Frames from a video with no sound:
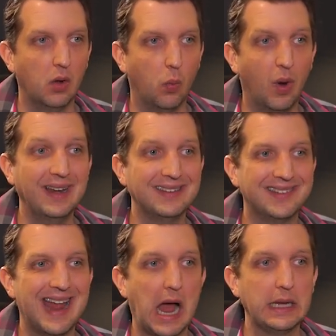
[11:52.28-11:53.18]
one
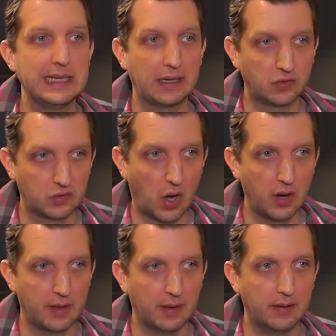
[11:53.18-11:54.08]
is not yet
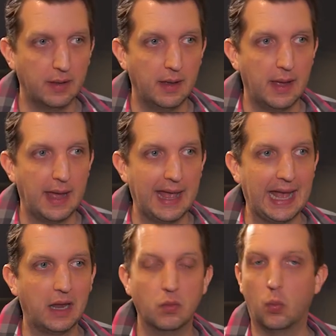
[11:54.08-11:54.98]
started,
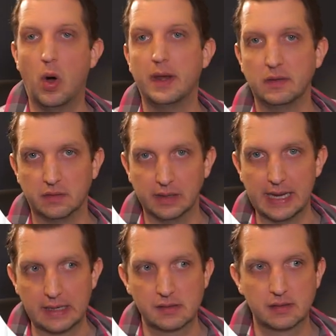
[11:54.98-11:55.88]
and one is
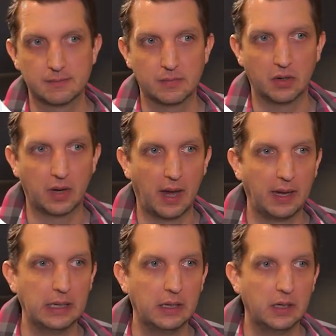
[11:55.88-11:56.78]
late, okay?